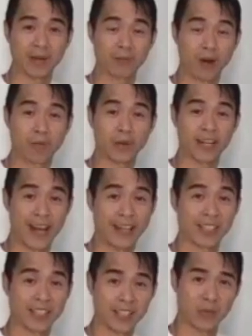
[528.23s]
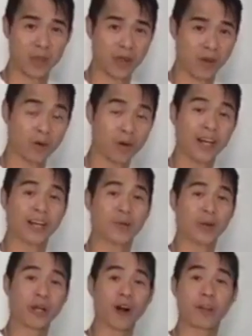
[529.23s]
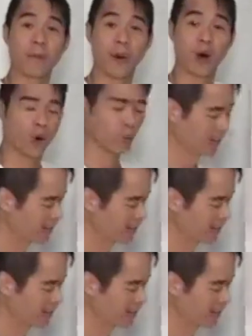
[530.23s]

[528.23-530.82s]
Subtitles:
property analysis with you. We call it MO.